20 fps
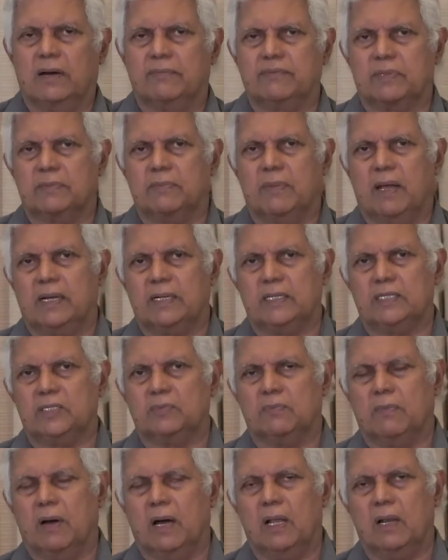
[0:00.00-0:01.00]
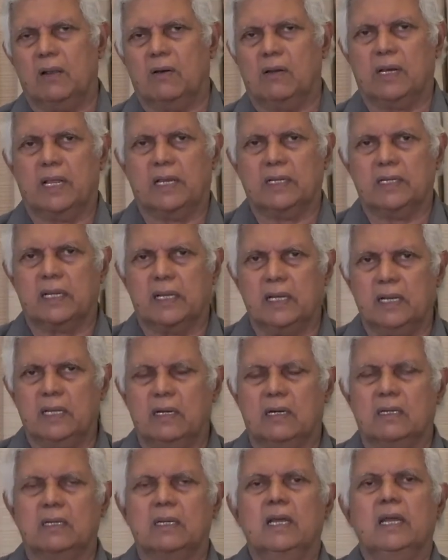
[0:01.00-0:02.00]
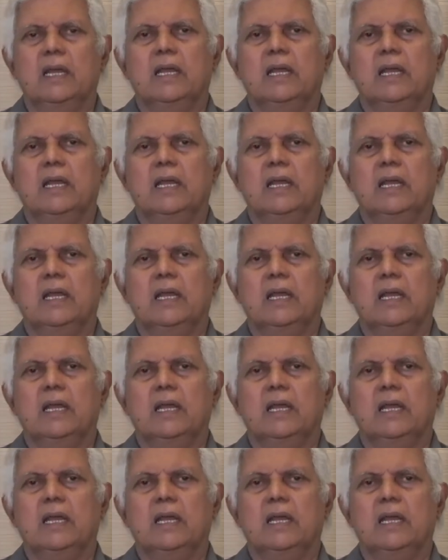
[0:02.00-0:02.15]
after marriage, Mahalon and Chilion.